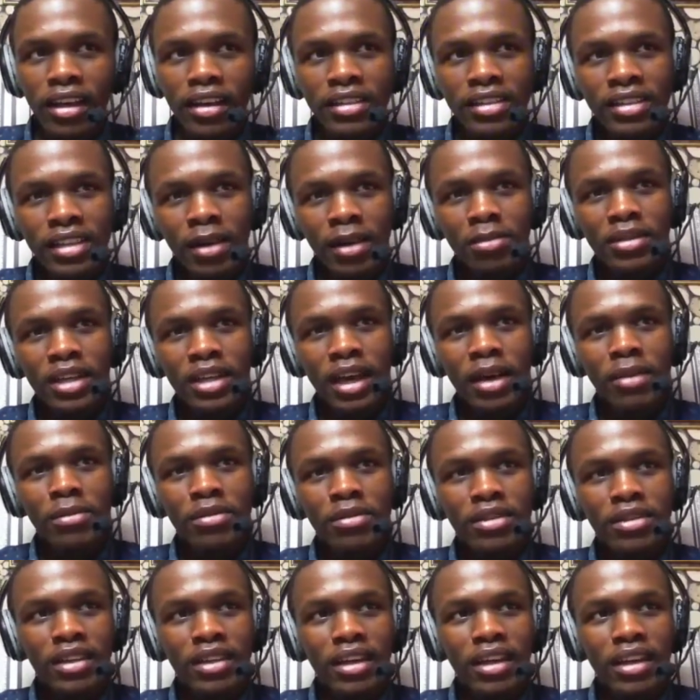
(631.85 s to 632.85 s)

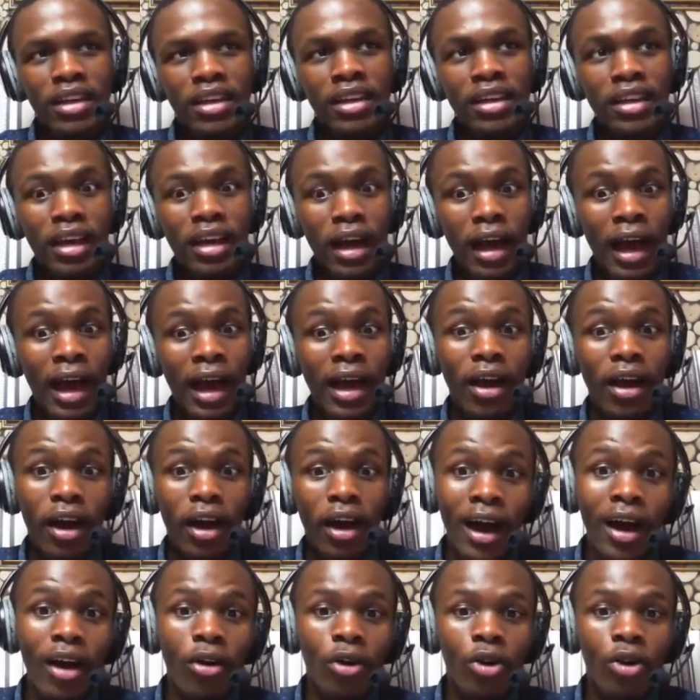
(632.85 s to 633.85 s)
sometimes I
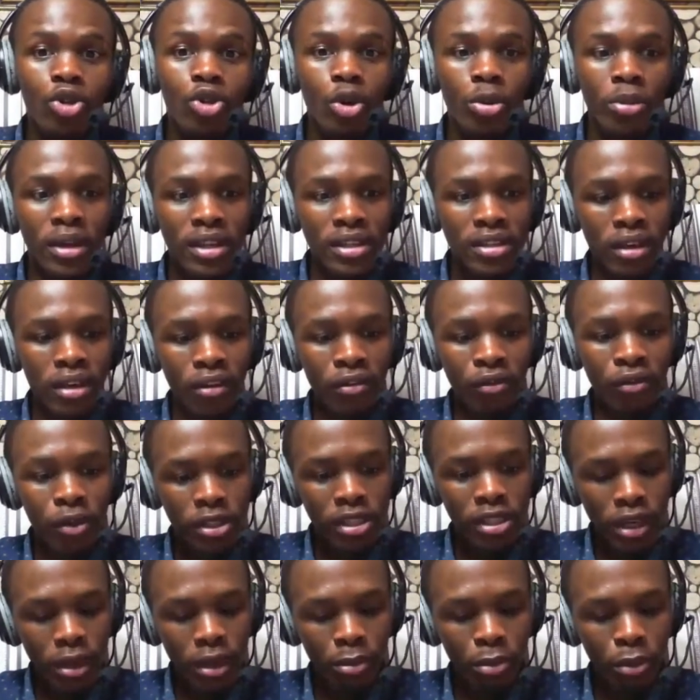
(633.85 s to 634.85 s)
also myself
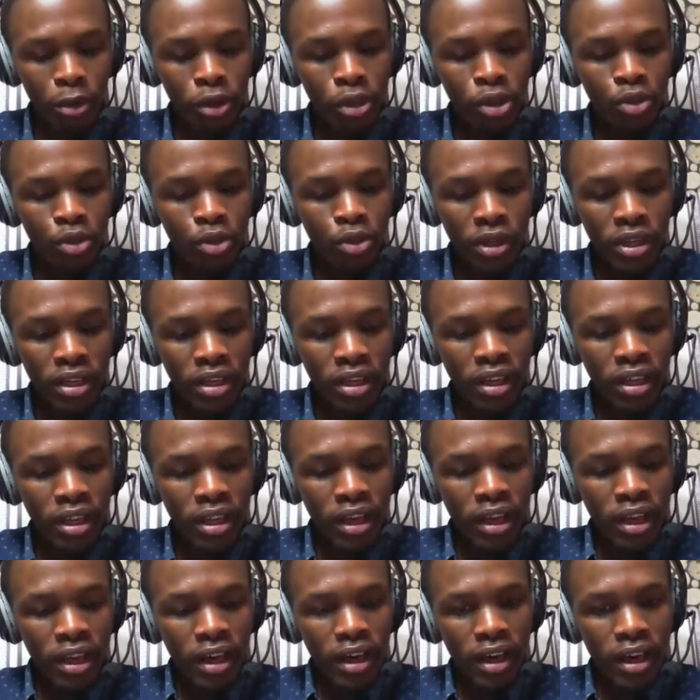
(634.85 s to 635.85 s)
was at a point where
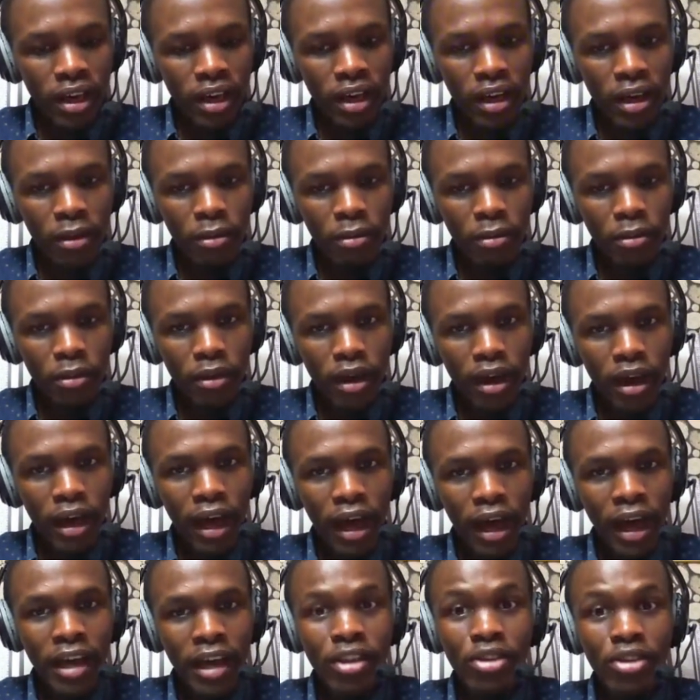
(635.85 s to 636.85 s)
um,
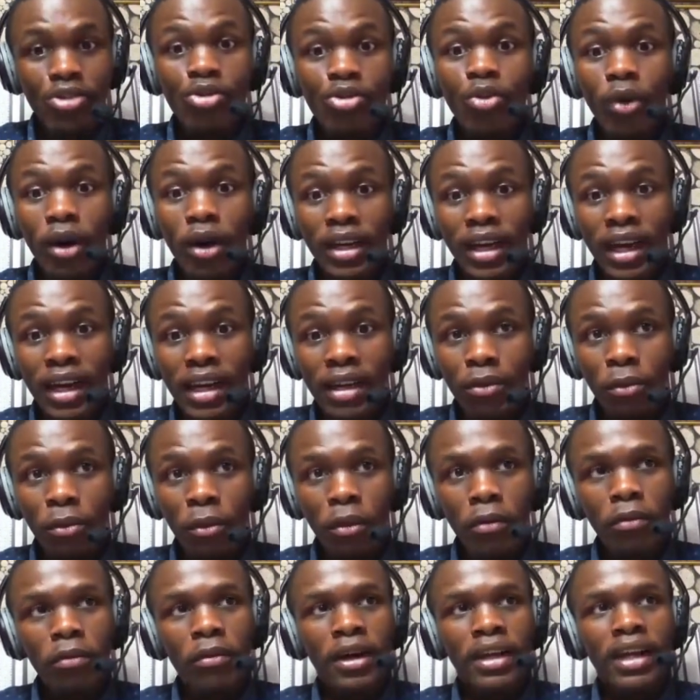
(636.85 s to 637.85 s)
I knew
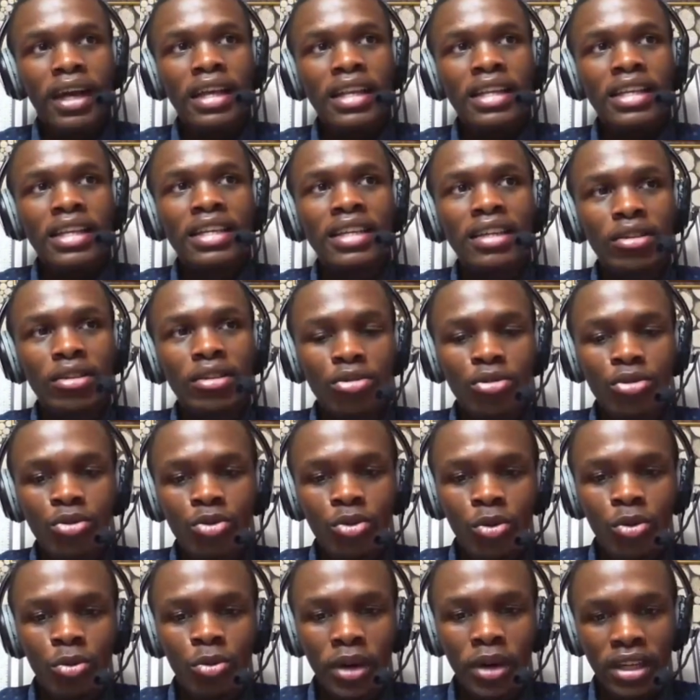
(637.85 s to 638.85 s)
what I needed to
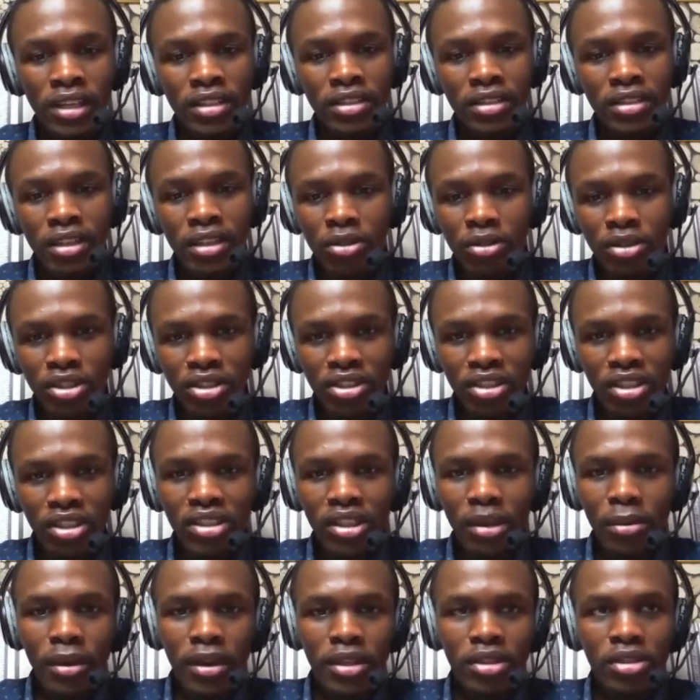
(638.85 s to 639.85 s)
do, but it was
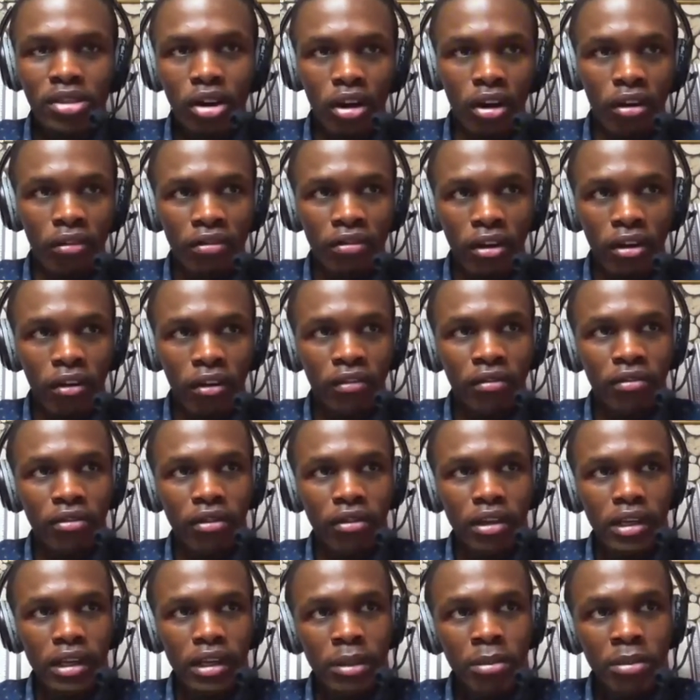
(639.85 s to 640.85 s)
just a matter of
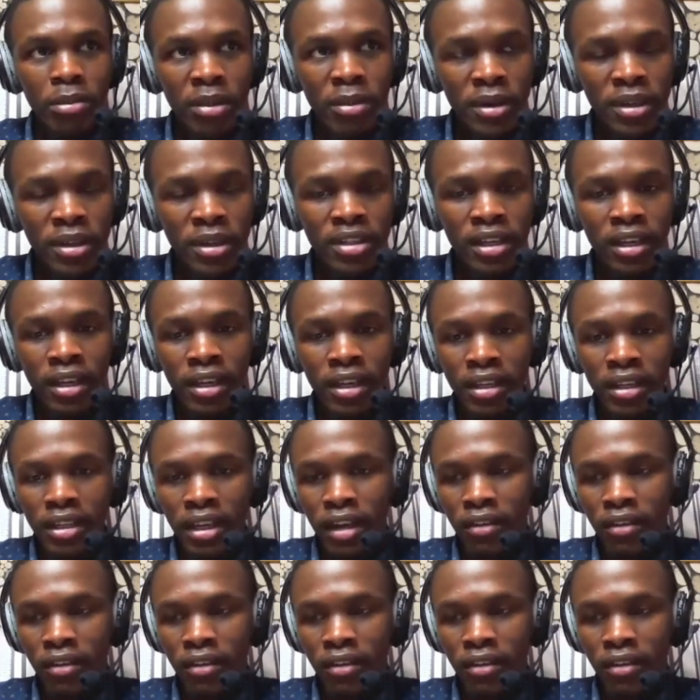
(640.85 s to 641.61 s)
implementing it.